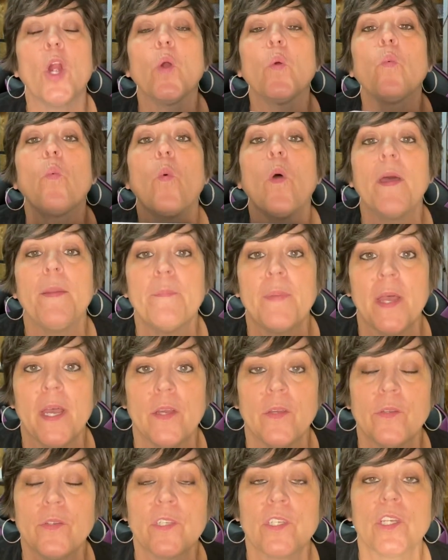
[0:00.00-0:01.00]
one
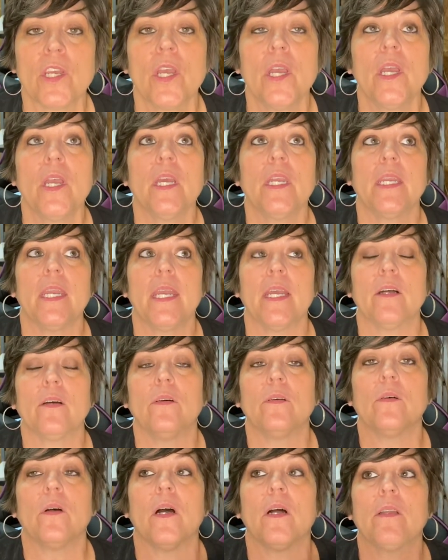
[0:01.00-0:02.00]
post.
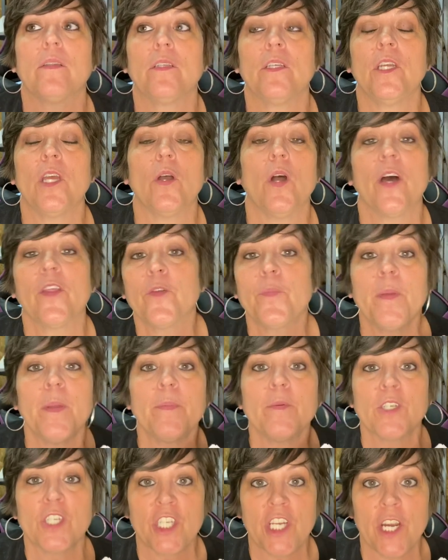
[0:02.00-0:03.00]
Now, other people
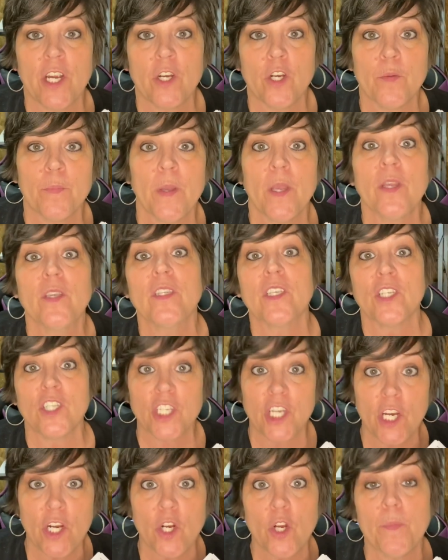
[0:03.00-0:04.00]
shared her post and
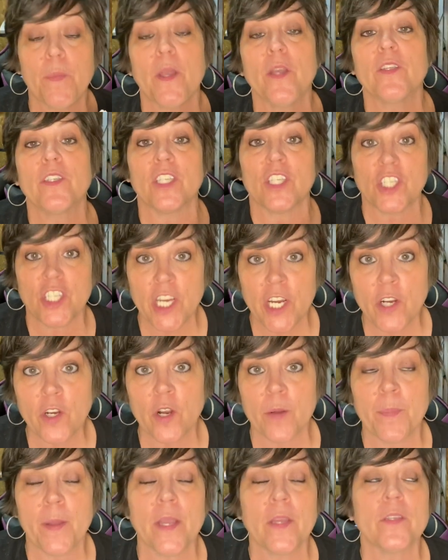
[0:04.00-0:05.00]
shared her post and shared her
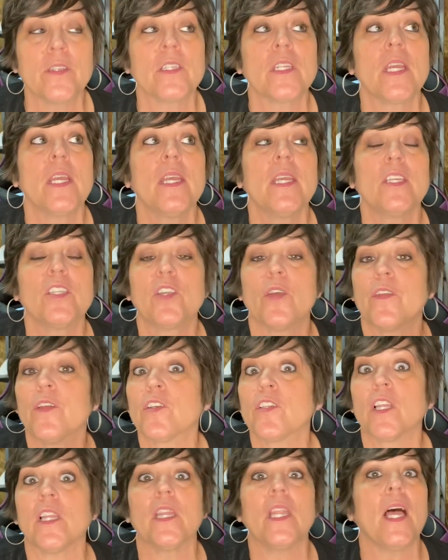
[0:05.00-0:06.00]
post. So there's
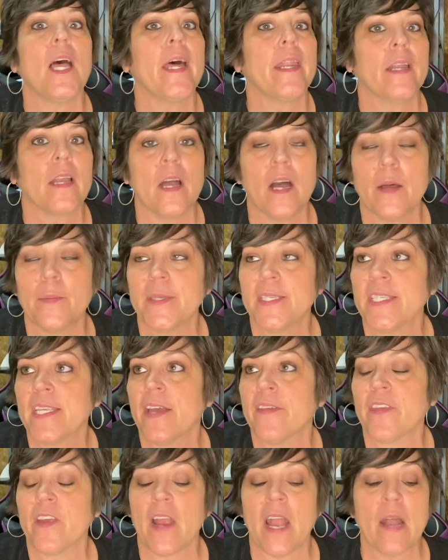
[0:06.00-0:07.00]
a lot of comments out
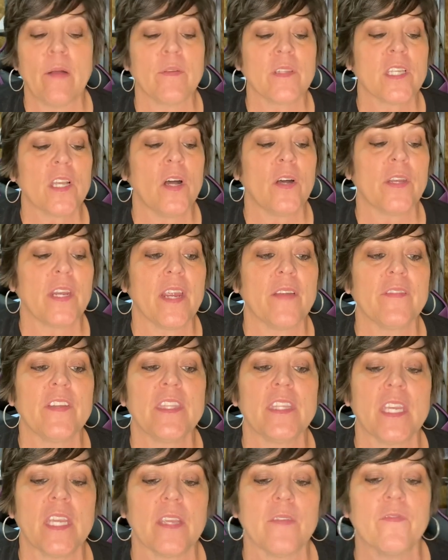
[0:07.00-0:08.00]
there. I was called
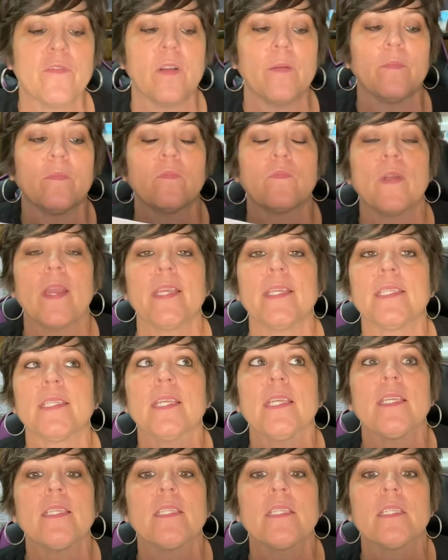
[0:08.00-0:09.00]
everything from
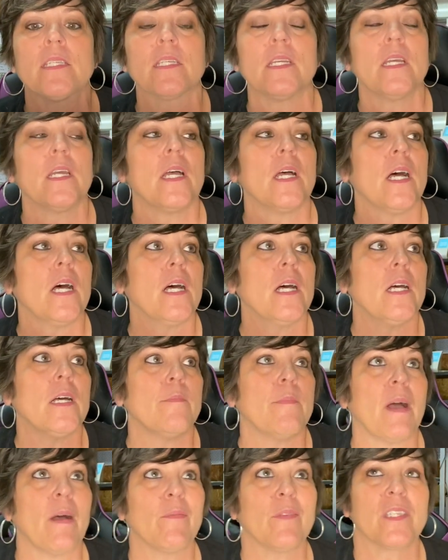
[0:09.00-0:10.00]
racist.
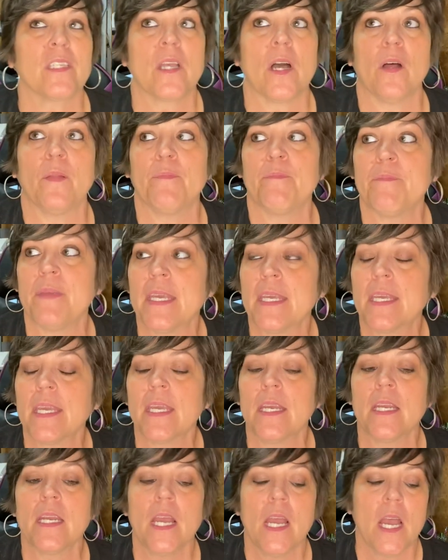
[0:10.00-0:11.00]
I was called
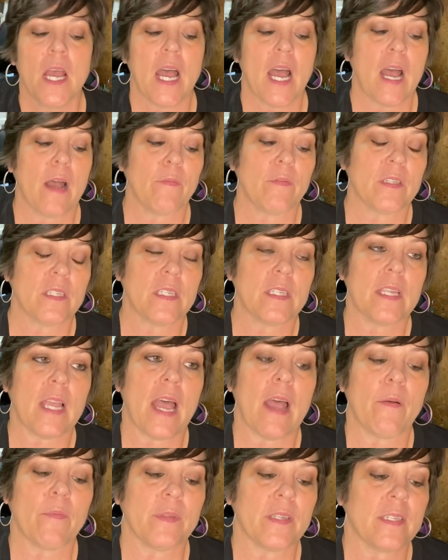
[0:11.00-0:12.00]
bigot. I
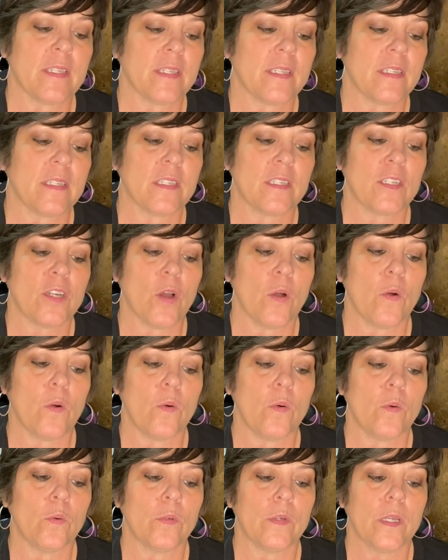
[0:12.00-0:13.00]
was
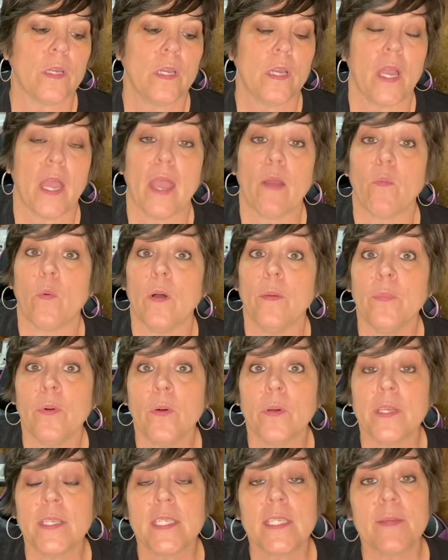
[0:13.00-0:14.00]
told at one
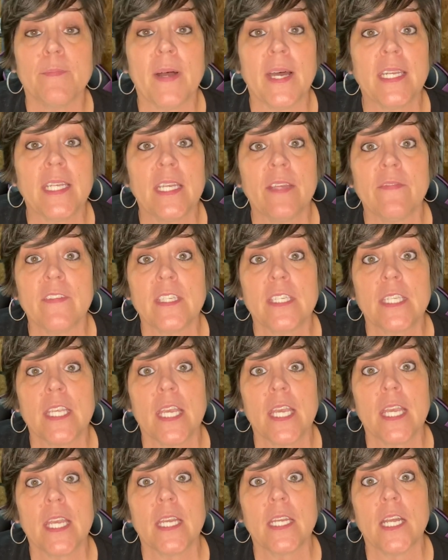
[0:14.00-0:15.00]
point, somebody even
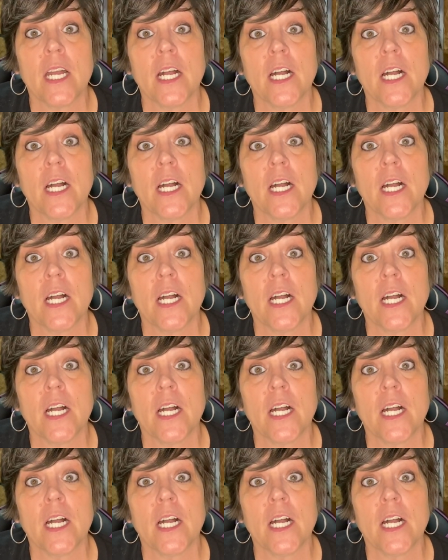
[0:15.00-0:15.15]
said